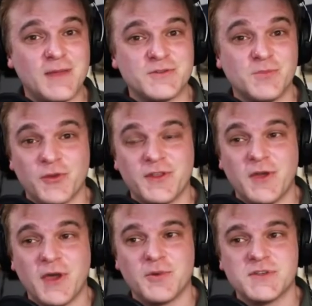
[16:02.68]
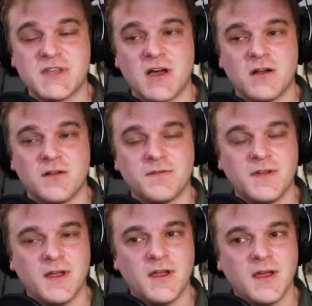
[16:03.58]
more than you help yourself.
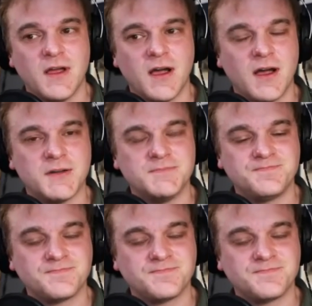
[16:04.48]
Wow. Um,